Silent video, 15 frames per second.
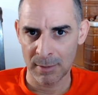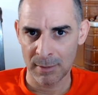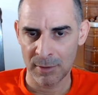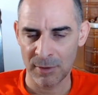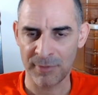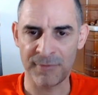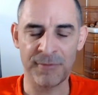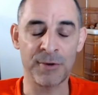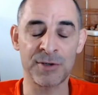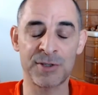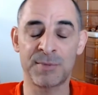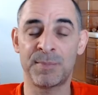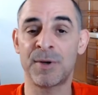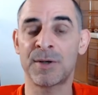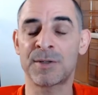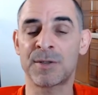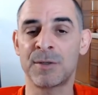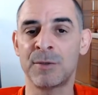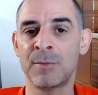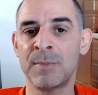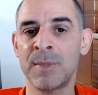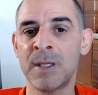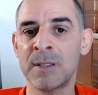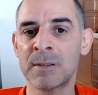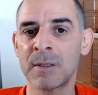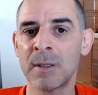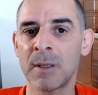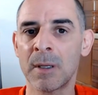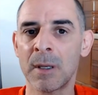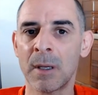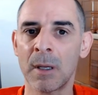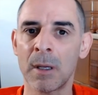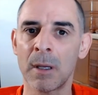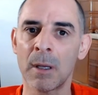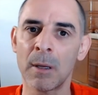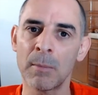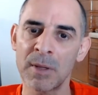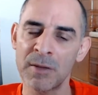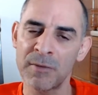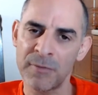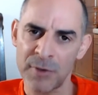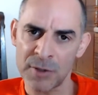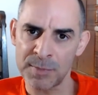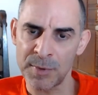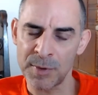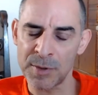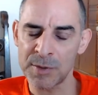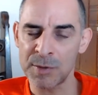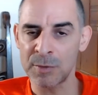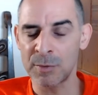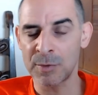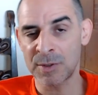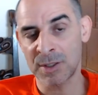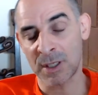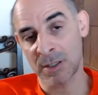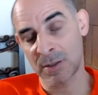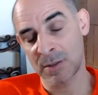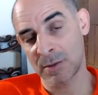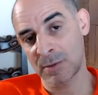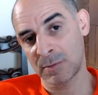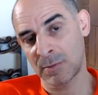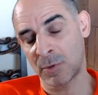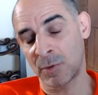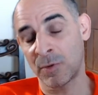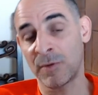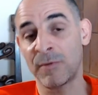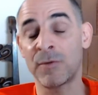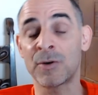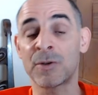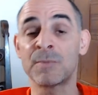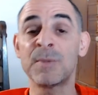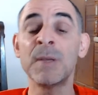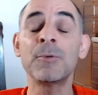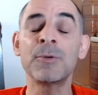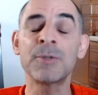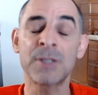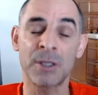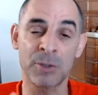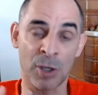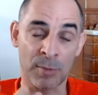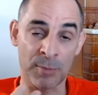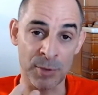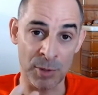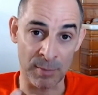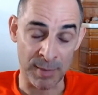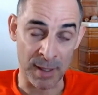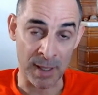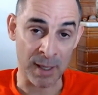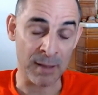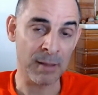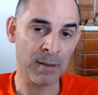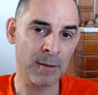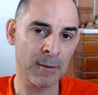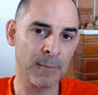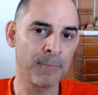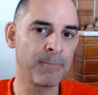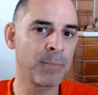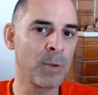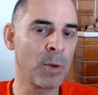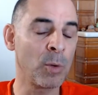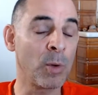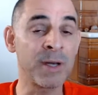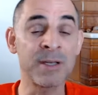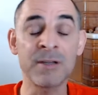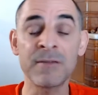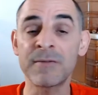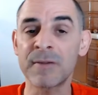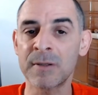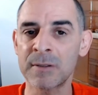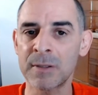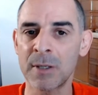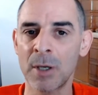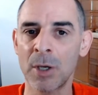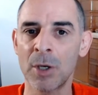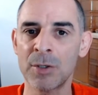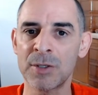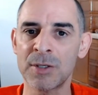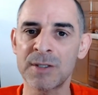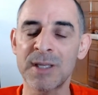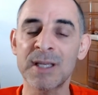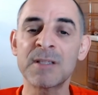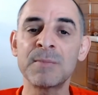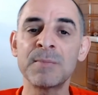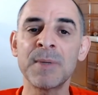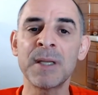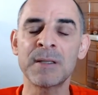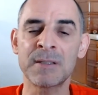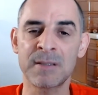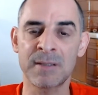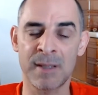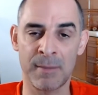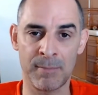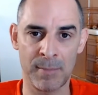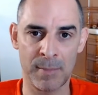the first person you meet, but the first person who starts, or the first people who start to come on your path, who are different, just experience them.